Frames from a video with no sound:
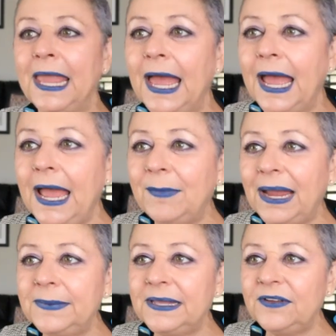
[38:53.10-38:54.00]
Um,
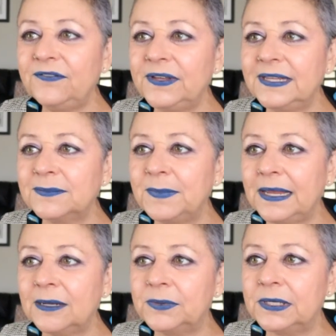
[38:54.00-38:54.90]
I'm living for this
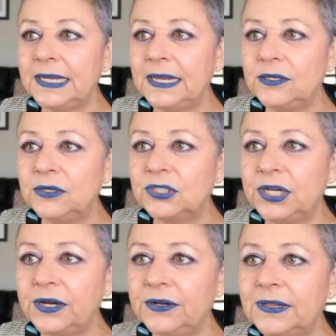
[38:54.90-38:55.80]
makeup look. Can you
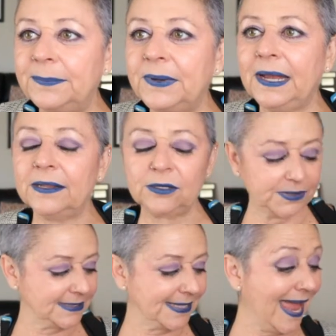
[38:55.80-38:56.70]
share your lip color,
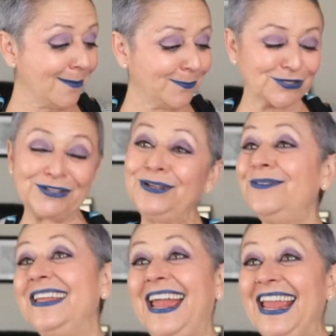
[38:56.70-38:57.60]
please?
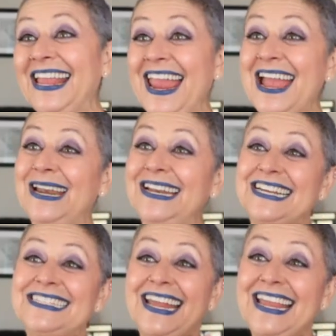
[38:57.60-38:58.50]
Absolutely, I can
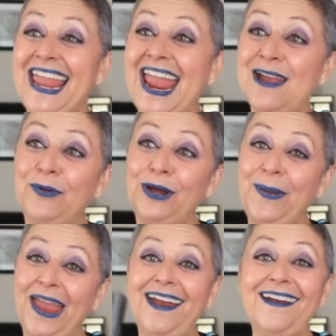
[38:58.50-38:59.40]
because I came
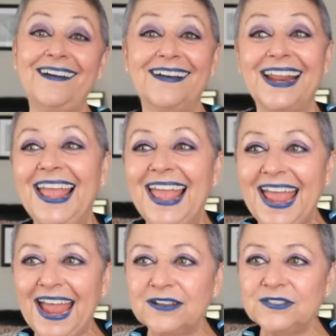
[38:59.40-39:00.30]
prepared.
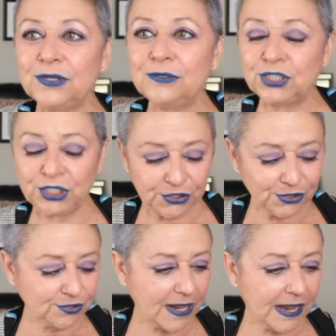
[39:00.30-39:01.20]
Also,
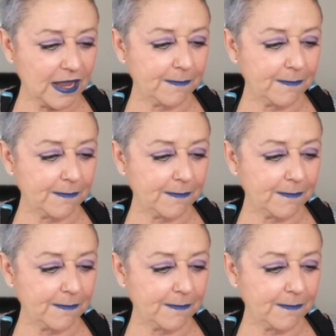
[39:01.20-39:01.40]
too, um,